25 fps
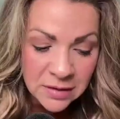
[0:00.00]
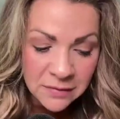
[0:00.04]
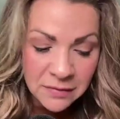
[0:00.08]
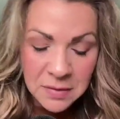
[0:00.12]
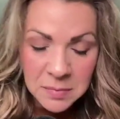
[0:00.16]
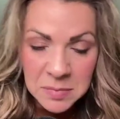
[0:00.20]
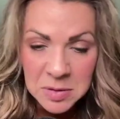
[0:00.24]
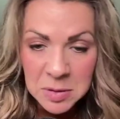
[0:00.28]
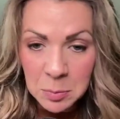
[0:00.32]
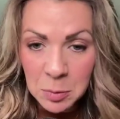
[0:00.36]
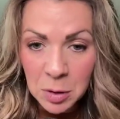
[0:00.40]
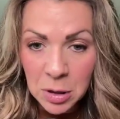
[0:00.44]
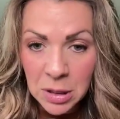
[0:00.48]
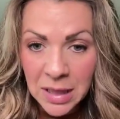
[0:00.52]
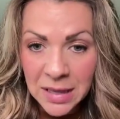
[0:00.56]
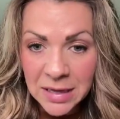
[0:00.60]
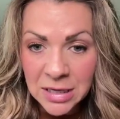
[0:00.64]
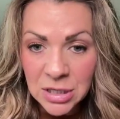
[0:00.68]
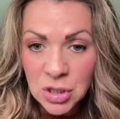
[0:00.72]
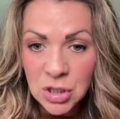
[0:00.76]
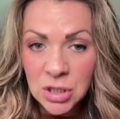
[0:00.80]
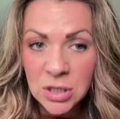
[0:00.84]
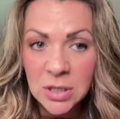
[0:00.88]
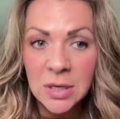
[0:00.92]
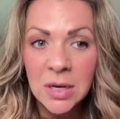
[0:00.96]
love them some
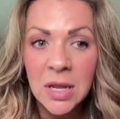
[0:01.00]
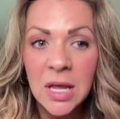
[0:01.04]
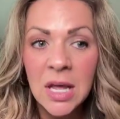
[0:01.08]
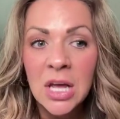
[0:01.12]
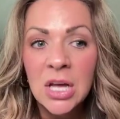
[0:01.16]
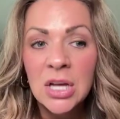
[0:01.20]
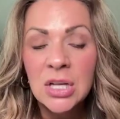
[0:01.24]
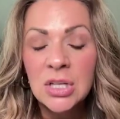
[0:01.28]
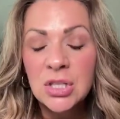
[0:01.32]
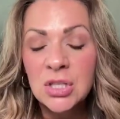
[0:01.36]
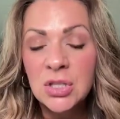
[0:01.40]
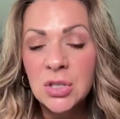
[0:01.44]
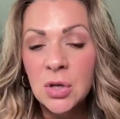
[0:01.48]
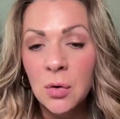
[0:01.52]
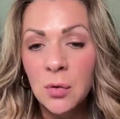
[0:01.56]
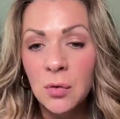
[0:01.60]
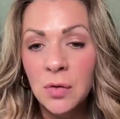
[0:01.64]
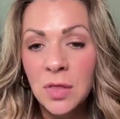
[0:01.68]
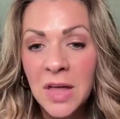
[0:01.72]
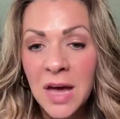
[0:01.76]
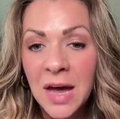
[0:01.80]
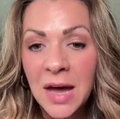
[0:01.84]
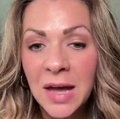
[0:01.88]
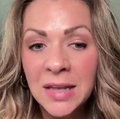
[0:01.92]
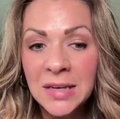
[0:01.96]
glycogen. So
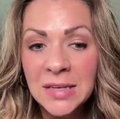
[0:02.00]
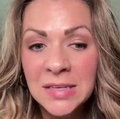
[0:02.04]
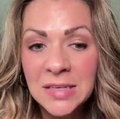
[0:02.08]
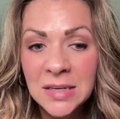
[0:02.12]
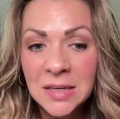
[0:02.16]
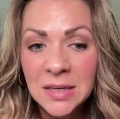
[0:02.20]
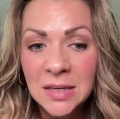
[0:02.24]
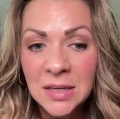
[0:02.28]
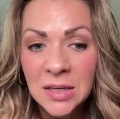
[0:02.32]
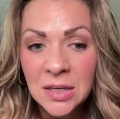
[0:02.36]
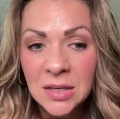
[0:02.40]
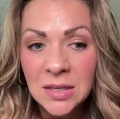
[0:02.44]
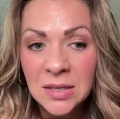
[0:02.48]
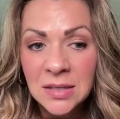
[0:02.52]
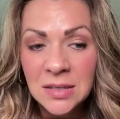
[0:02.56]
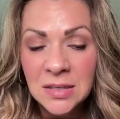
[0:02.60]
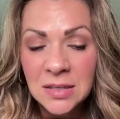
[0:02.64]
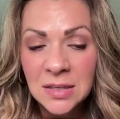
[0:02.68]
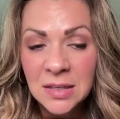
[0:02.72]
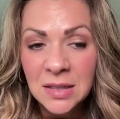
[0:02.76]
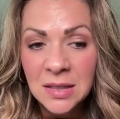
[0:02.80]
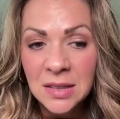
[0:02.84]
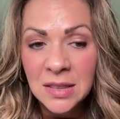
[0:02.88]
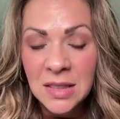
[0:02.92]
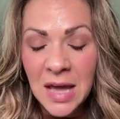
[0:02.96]
that
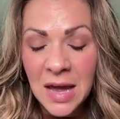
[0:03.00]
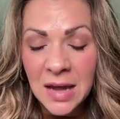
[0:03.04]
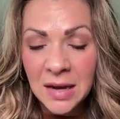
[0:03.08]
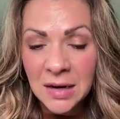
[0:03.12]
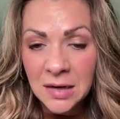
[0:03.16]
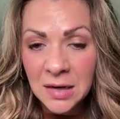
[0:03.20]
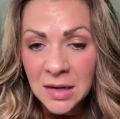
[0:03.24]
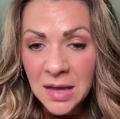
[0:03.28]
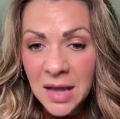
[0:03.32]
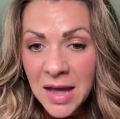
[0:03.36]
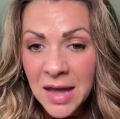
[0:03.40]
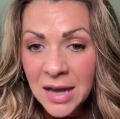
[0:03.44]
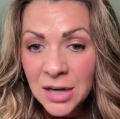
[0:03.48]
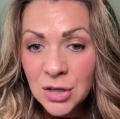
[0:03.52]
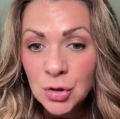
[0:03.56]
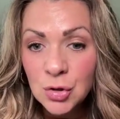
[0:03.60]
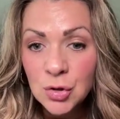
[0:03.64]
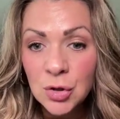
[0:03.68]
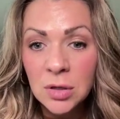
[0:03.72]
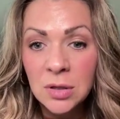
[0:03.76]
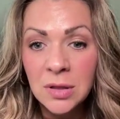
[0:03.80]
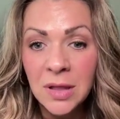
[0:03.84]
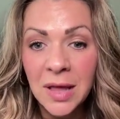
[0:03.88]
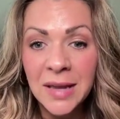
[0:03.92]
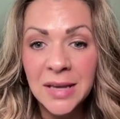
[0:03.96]

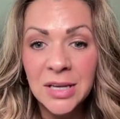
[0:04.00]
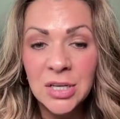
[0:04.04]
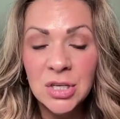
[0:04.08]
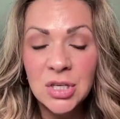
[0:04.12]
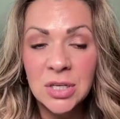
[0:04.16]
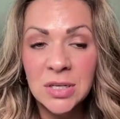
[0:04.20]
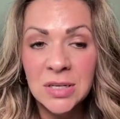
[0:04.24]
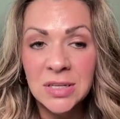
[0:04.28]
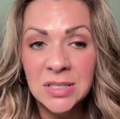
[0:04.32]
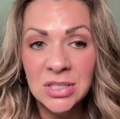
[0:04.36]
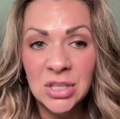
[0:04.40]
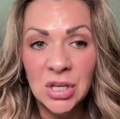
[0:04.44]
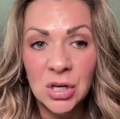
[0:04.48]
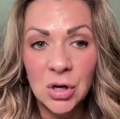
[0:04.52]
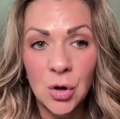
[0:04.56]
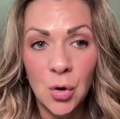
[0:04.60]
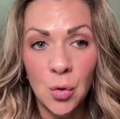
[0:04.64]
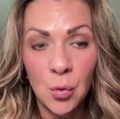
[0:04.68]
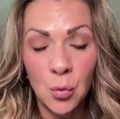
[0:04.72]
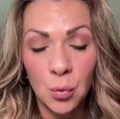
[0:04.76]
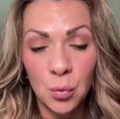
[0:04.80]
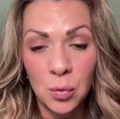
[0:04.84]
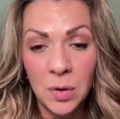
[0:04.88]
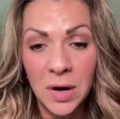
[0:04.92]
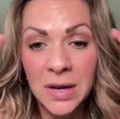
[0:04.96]
extra glycogen is going to
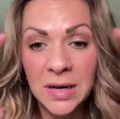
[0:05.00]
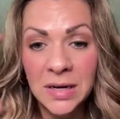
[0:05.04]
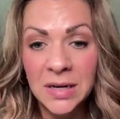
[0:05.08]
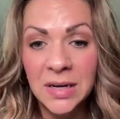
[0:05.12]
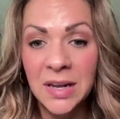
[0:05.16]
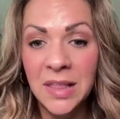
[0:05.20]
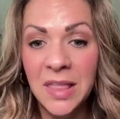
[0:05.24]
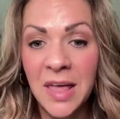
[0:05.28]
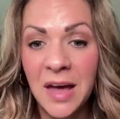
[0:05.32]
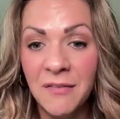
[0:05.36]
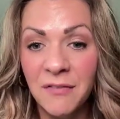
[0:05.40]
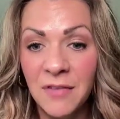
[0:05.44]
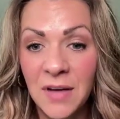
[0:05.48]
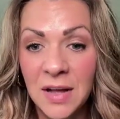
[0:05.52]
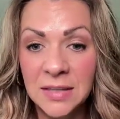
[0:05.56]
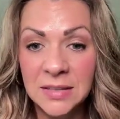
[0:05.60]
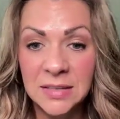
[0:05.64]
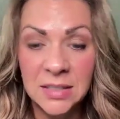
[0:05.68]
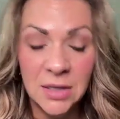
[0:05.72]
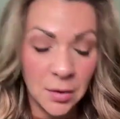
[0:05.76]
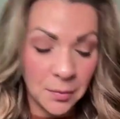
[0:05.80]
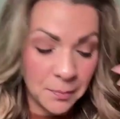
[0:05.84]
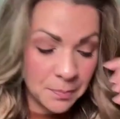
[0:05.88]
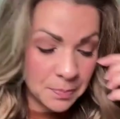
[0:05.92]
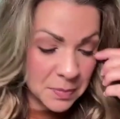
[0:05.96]
go right into that fat
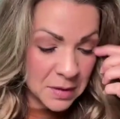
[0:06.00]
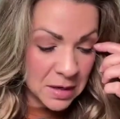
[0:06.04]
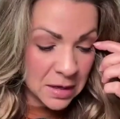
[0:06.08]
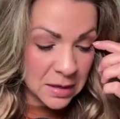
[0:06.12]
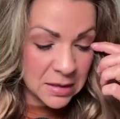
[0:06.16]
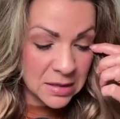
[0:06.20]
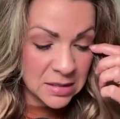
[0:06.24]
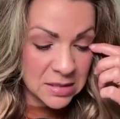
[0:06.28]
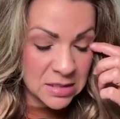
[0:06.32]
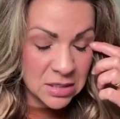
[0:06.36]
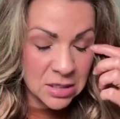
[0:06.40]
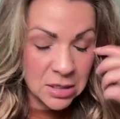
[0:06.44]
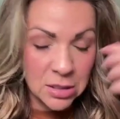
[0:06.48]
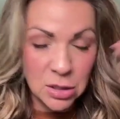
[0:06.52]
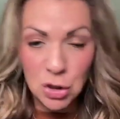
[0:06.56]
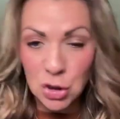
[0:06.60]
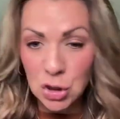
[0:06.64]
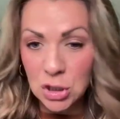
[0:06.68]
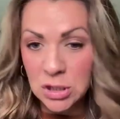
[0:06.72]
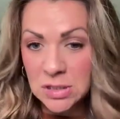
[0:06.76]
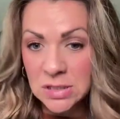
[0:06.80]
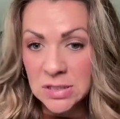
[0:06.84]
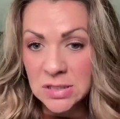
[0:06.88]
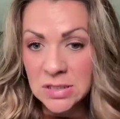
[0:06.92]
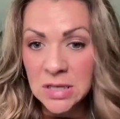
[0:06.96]
cell and it's going to
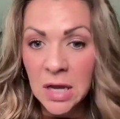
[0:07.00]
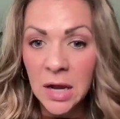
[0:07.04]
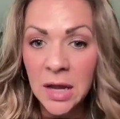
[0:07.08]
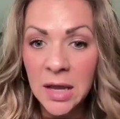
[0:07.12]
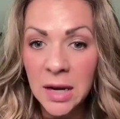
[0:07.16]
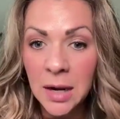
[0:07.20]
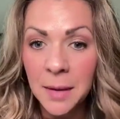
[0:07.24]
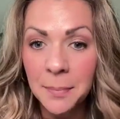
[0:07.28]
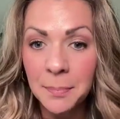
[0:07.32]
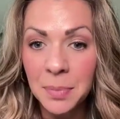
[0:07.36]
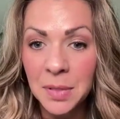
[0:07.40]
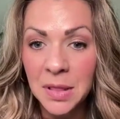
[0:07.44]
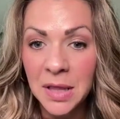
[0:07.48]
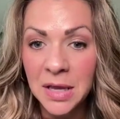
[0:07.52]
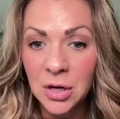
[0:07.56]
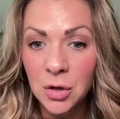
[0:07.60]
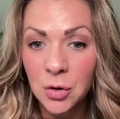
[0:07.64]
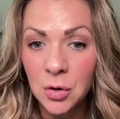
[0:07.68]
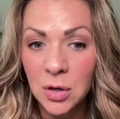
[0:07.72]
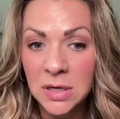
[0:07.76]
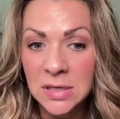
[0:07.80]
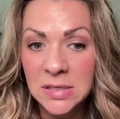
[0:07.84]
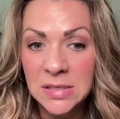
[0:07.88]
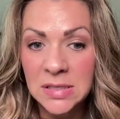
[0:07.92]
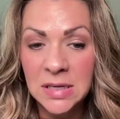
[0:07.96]
just suck it up like
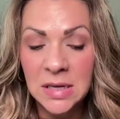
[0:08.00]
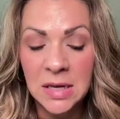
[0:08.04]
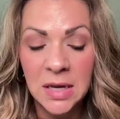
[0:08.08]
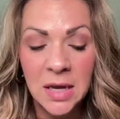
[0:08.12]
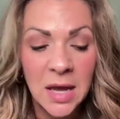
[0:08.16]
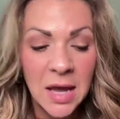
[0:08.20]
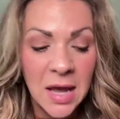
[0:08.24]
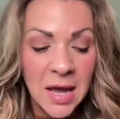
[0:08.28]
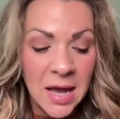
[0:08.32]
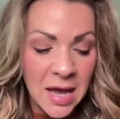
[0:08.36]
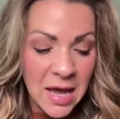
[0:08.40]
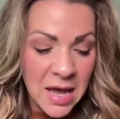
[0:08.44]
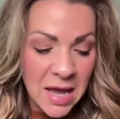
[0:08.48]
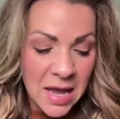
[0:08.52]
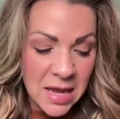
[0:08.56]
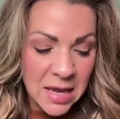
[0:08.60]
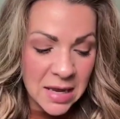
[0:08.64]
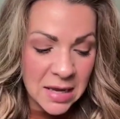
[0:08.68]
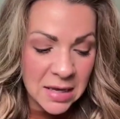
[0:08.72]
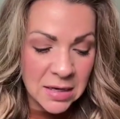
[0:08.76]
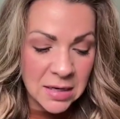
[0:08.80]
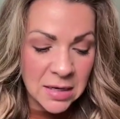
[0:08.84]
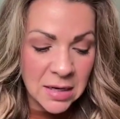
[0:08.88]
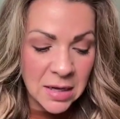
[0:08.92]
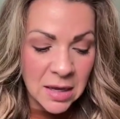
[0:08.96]
crazy.
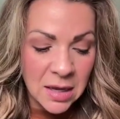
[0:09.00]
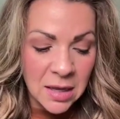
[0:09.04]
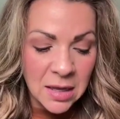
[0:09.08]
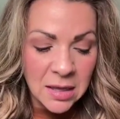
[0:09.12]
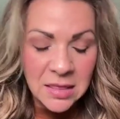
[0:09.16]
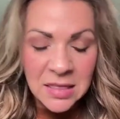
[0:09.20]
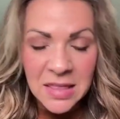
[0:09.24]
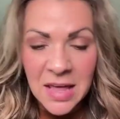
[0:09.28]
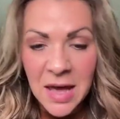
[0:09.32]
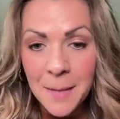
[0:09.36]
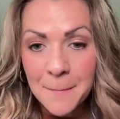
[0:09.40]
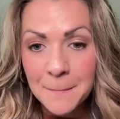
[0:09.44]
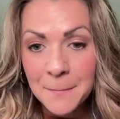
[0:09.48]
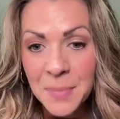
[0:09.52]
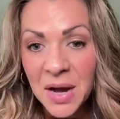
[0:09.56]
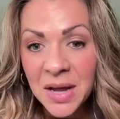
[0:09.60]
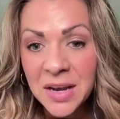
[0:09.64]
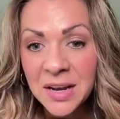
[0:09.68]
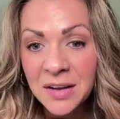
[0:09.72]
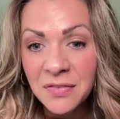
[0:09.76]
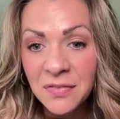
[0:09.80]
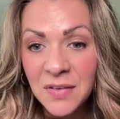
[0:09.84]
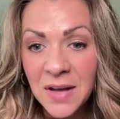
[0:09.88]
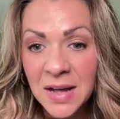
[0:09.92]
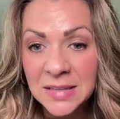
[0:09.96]
And that
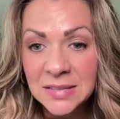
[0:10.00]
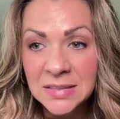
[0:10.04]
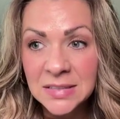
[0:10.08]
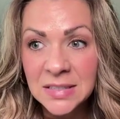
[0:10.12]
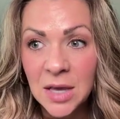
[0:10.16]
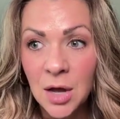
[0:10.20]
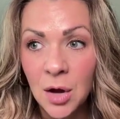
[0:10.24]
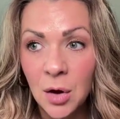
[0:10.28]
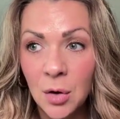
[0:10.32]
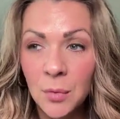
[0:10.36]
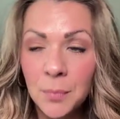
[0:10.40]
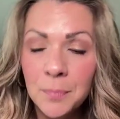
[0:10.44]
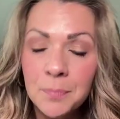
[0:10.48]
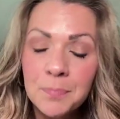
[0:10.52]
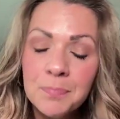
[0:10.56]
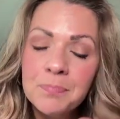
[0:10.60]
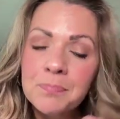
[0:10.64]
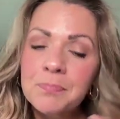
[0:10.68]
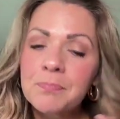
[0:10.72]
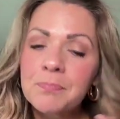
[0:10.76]
body fat cell,